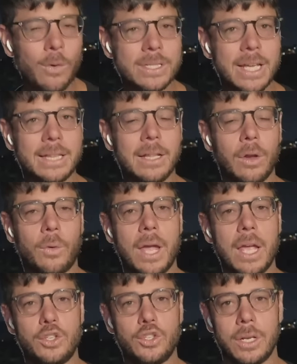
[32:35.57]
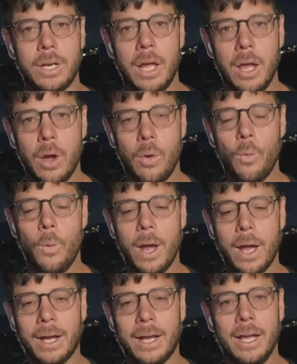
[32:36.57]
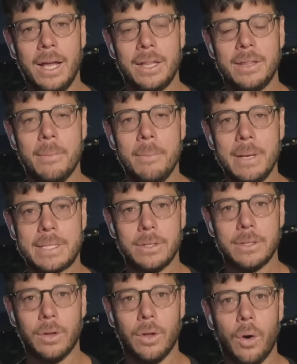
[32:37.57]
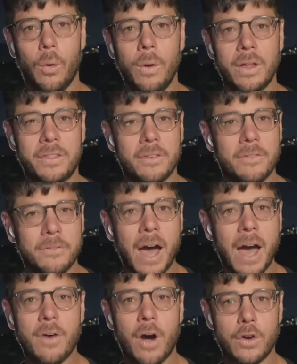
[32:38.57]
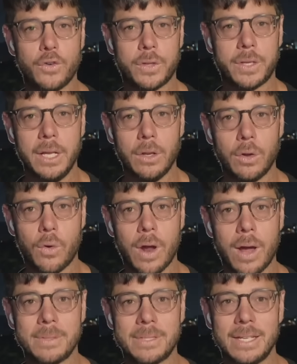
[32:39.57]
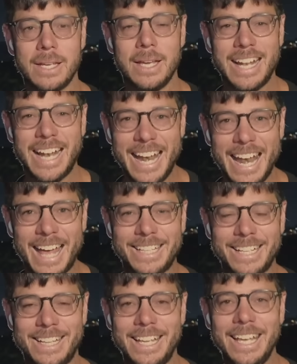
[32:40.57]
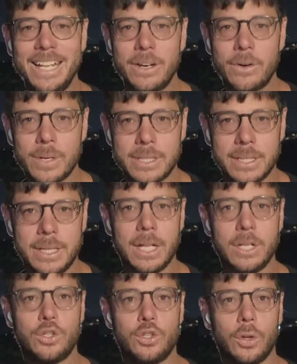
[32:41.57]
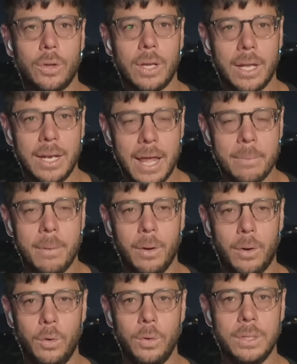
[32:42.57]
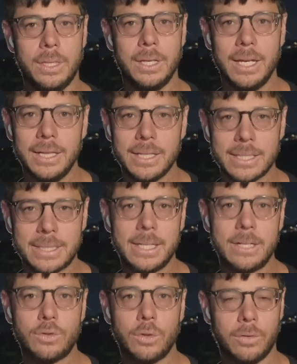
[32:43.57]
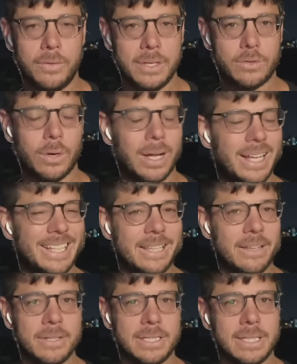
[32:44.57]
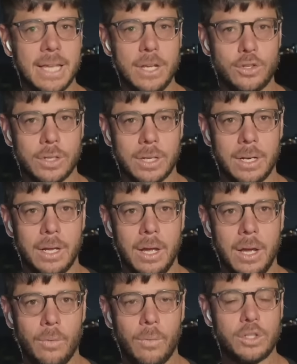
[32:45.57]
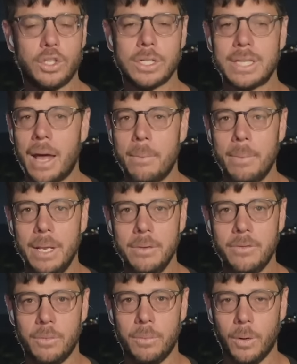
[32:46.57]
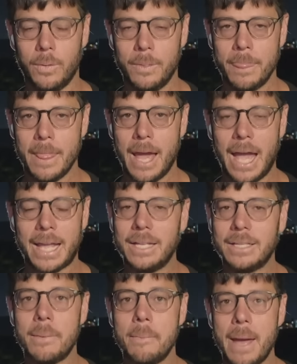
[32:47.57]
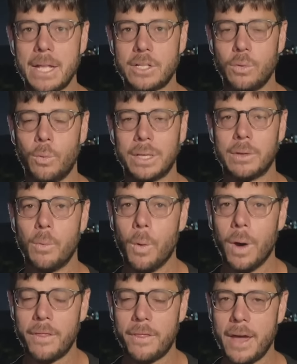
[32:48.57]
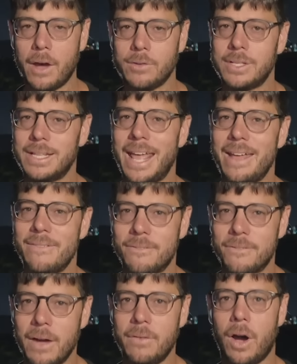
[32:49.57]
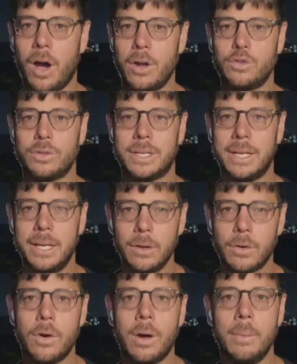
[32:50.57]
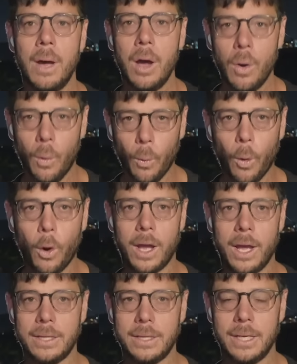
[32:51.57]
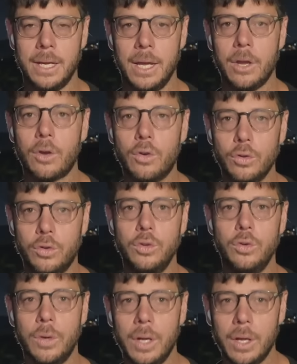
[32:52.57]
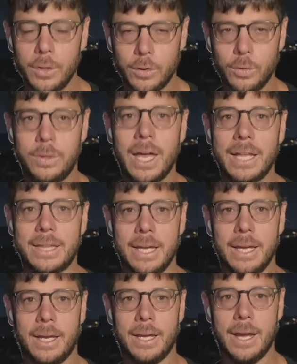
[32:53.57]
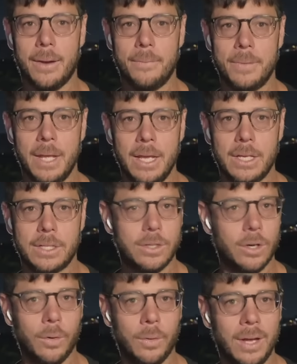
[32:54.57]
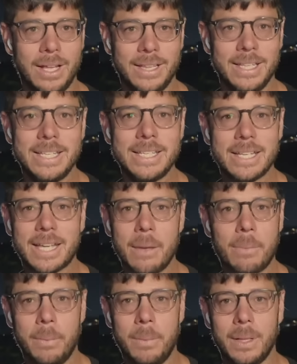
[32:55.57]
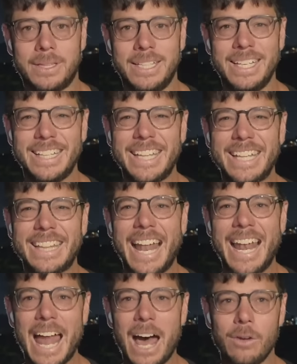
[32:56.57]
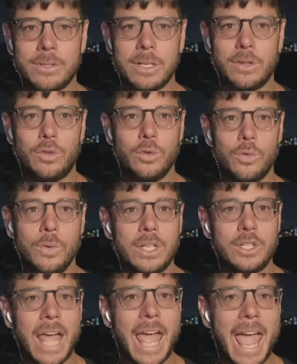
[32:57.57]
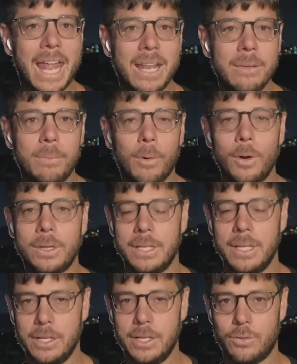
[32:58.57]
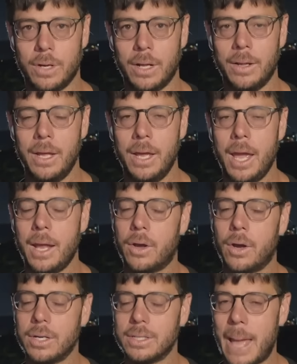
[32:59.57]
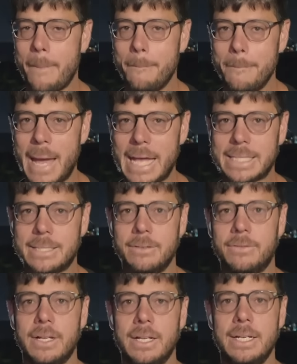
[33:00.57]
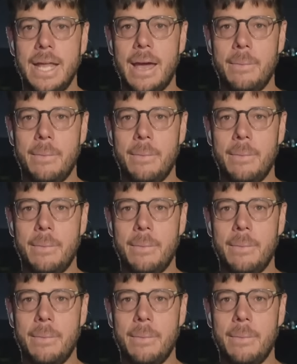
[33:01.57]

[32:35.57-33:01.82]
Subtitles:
I was at the location where the missile with 500 kilograms landed in a residential neighborhood in the central of Israel, and the devastation was just unbelievable. I can't imagine what a 1,500 kilogram warhead could do to that area. So this is a capability that allows it to reach any point in Israel and cause massive